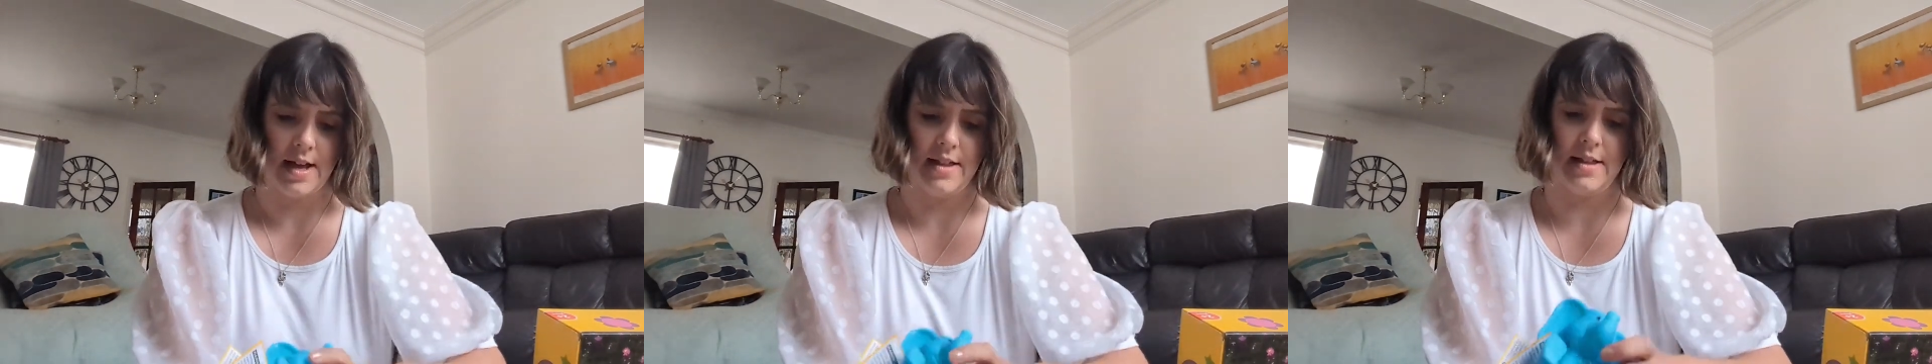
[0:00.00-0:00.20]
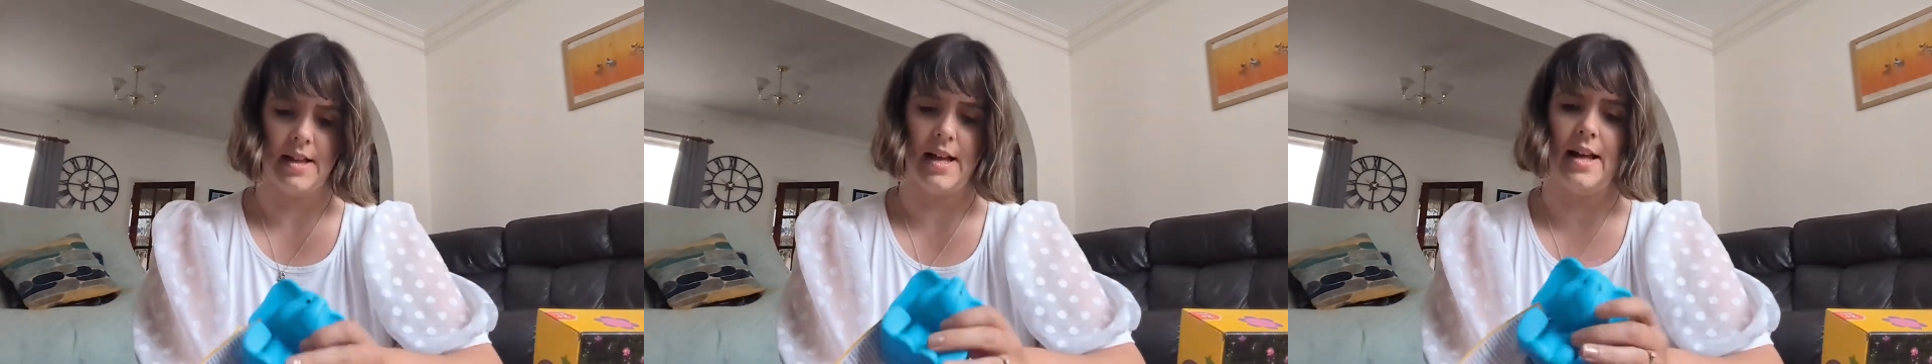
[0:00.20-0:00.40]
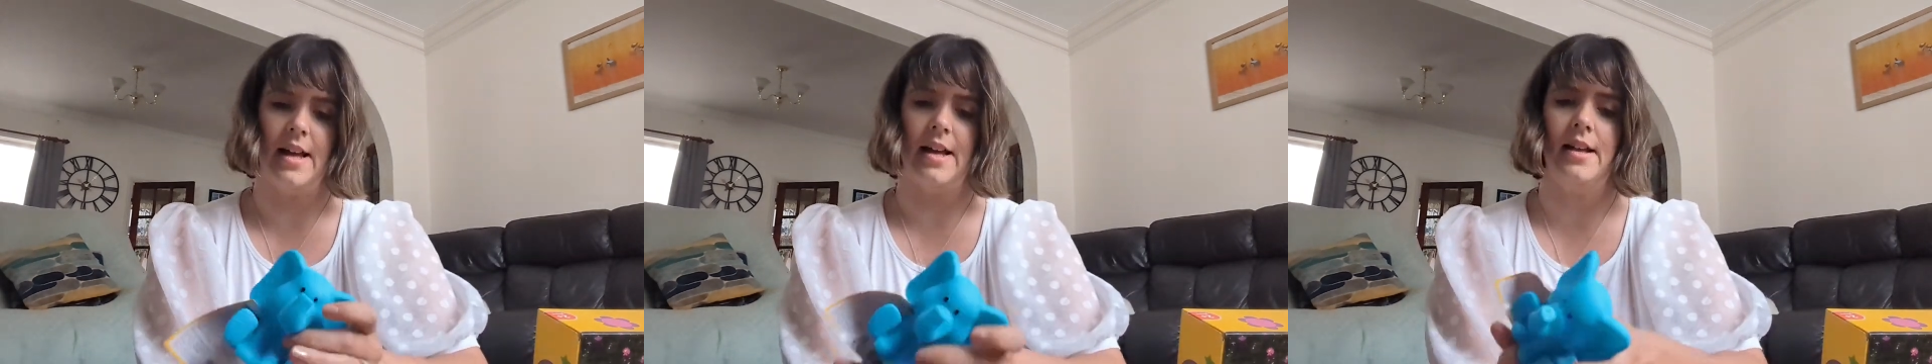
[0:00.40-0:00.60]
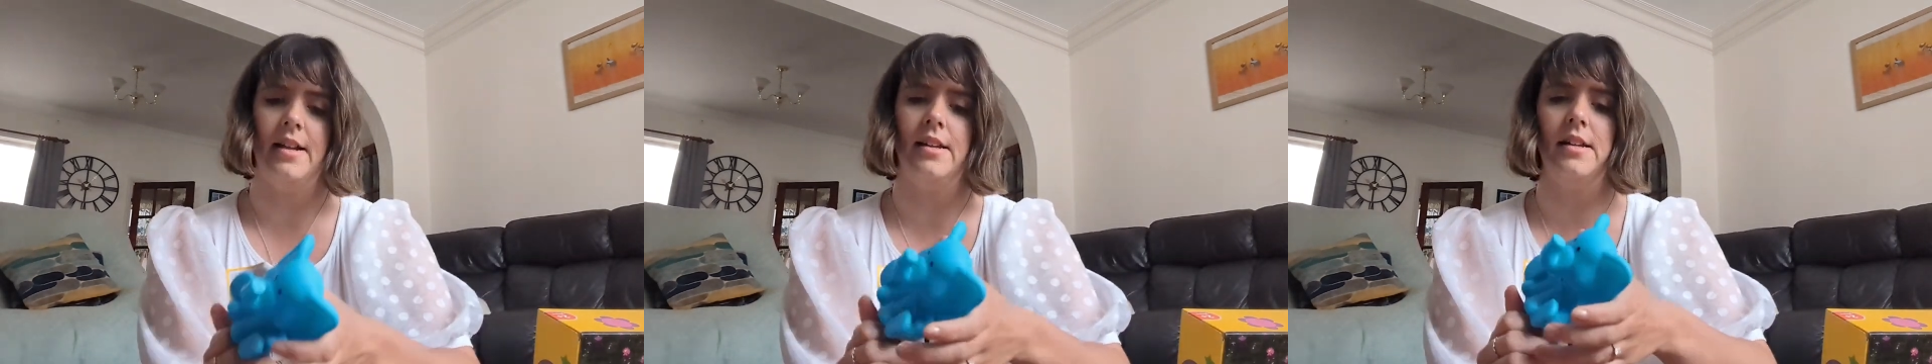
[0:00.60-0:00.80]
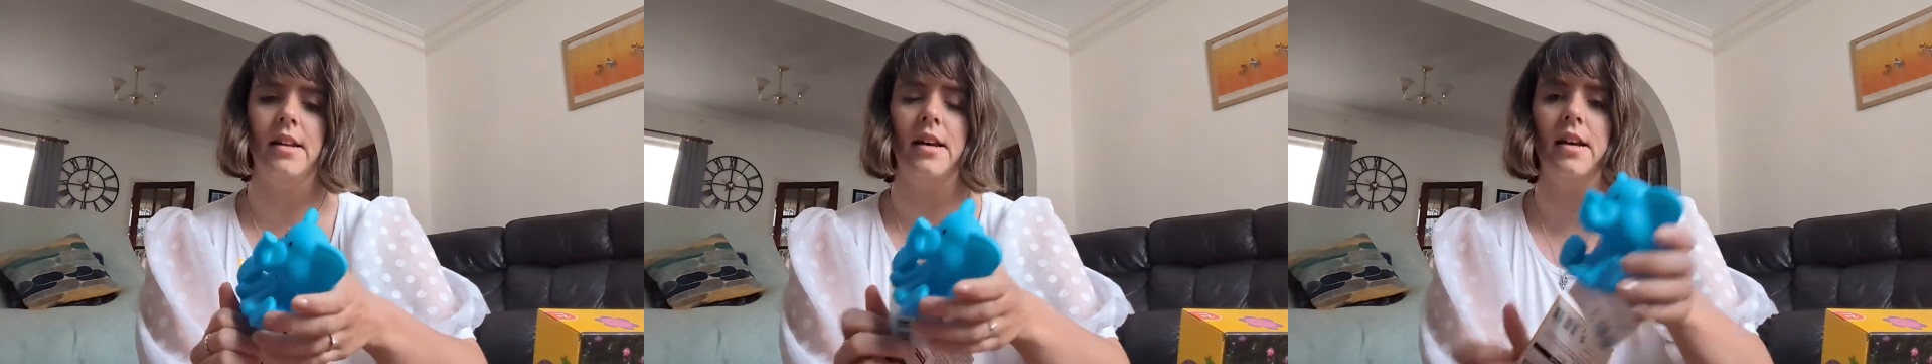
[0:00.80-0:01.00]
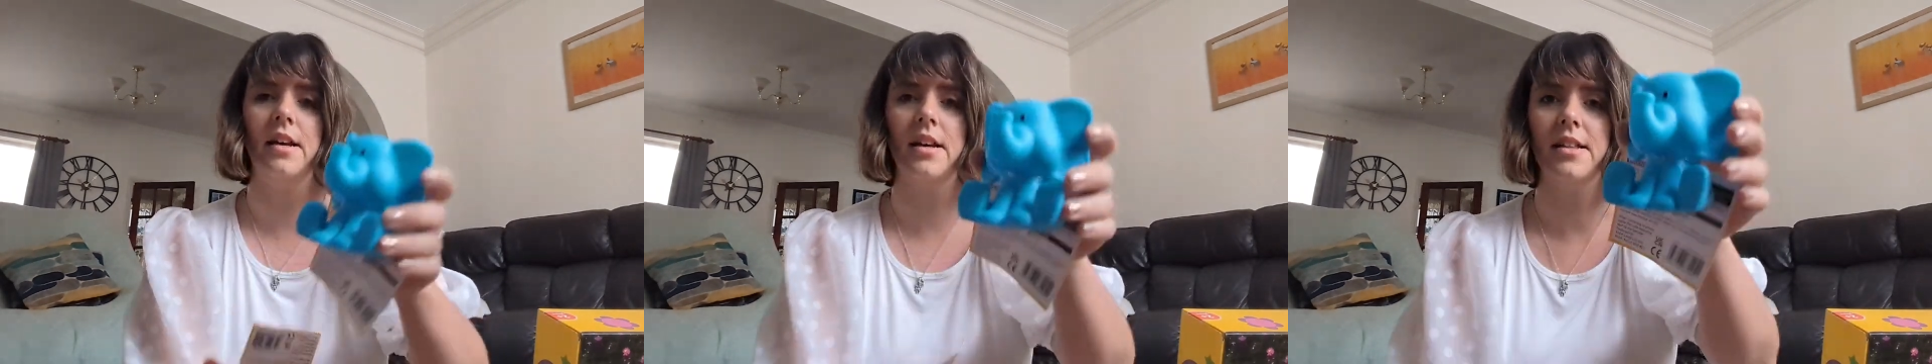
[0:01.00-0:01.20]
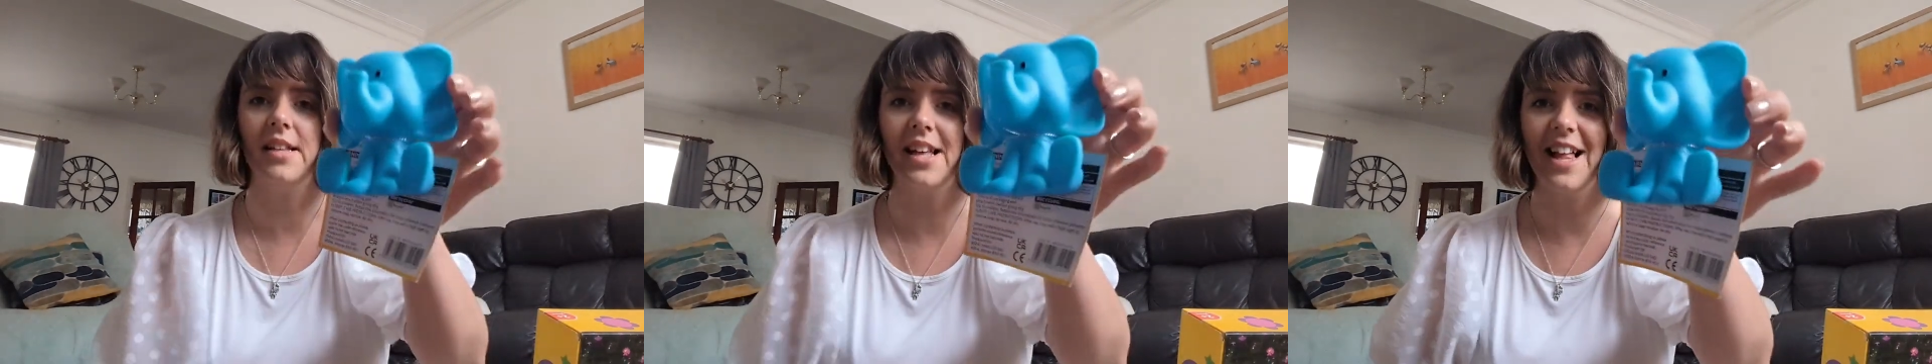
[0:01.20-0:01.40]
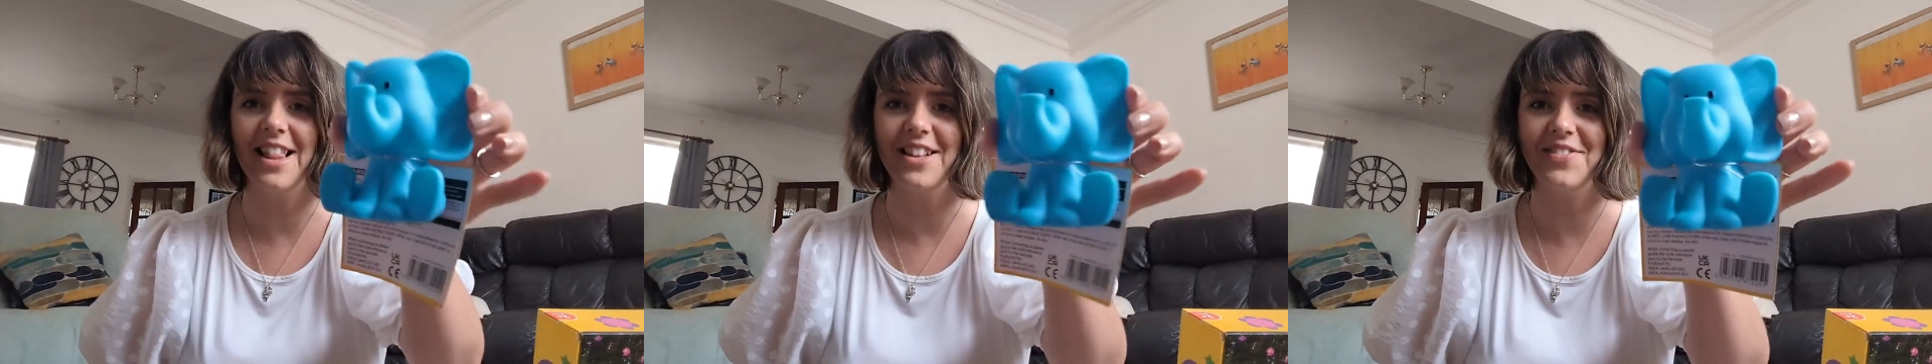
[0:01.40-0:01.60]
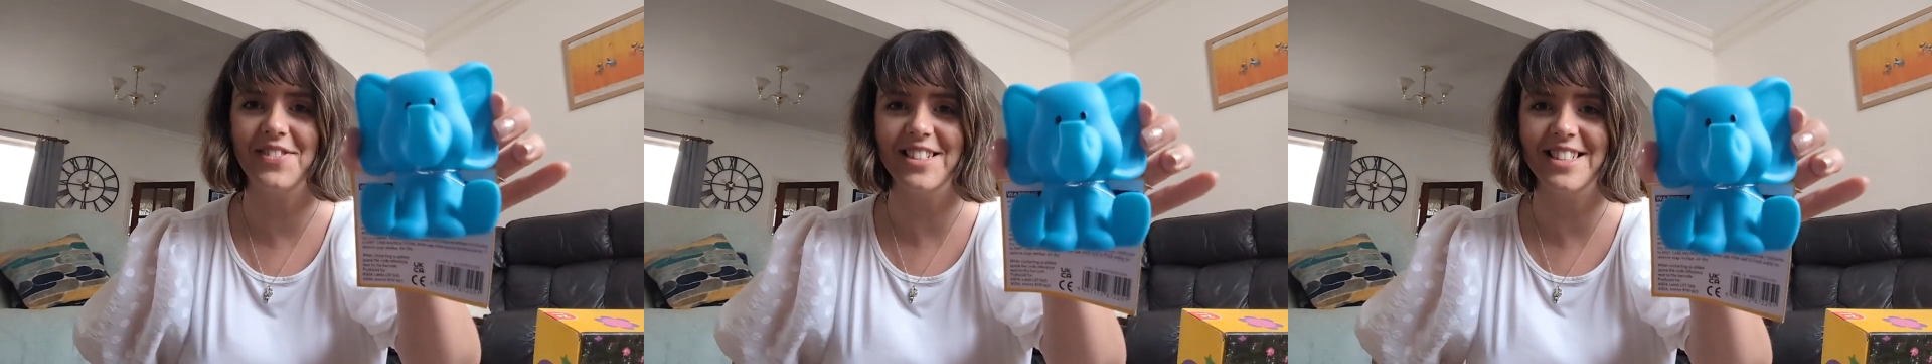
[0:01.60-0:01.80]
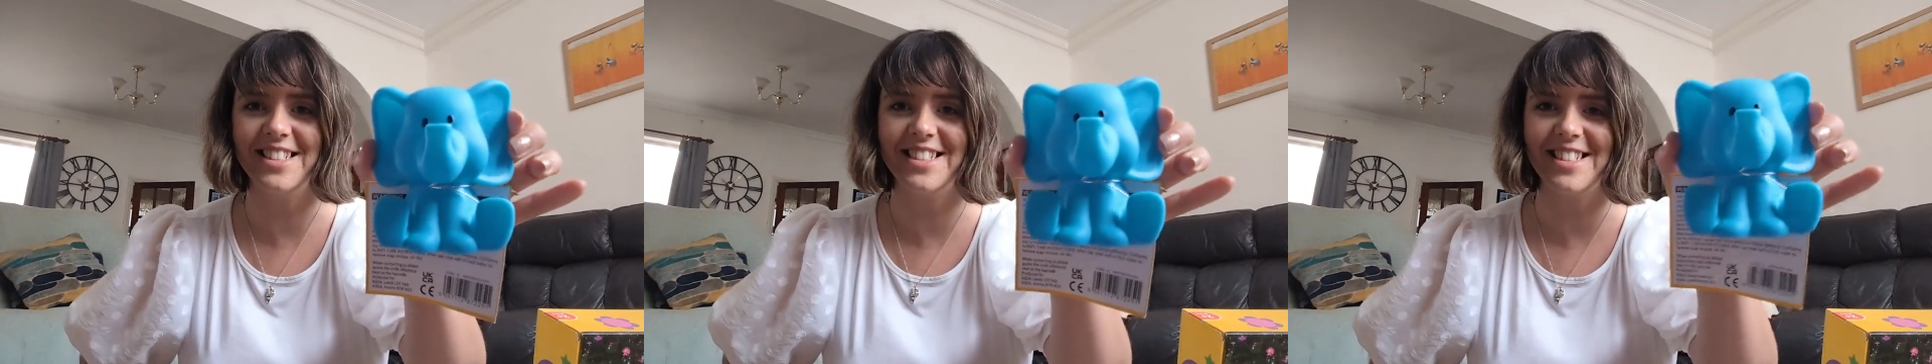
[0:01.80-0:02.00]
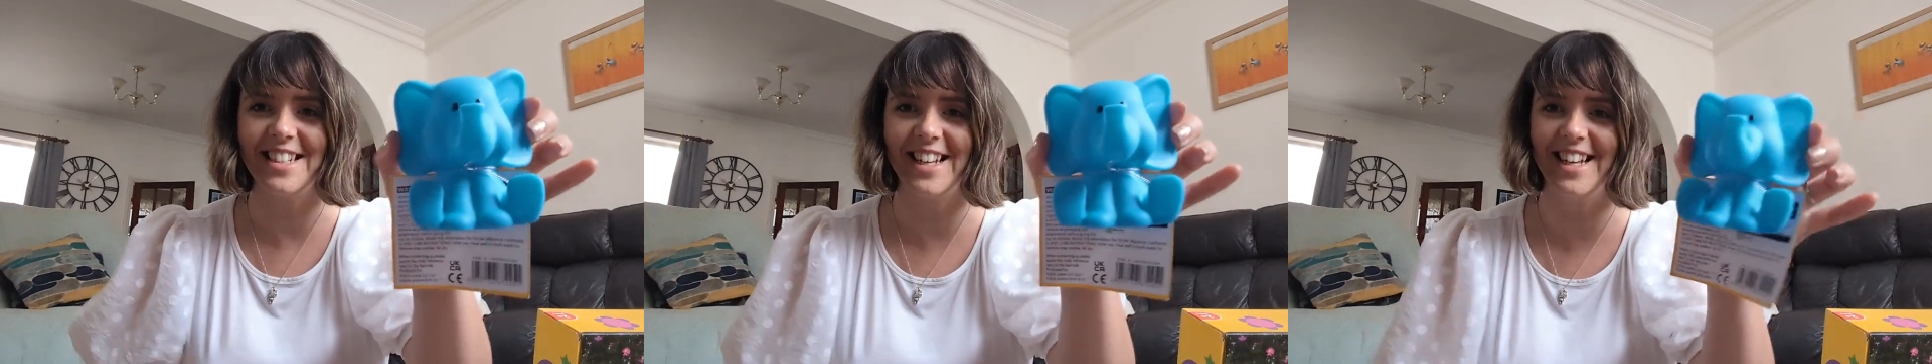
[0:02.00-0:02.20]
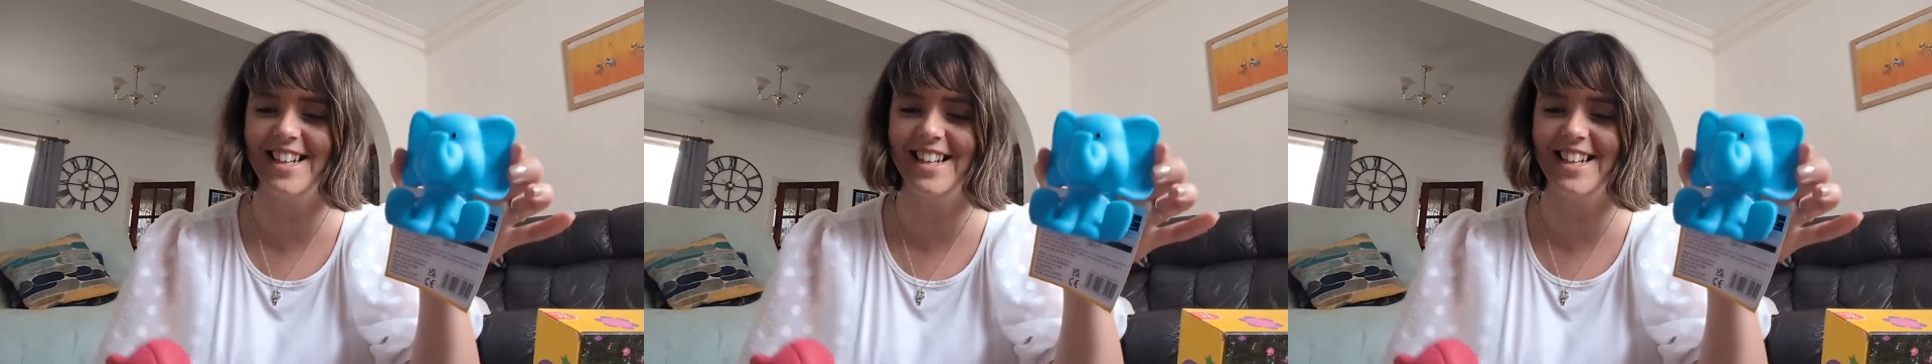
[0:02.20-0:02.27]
And then the elephant.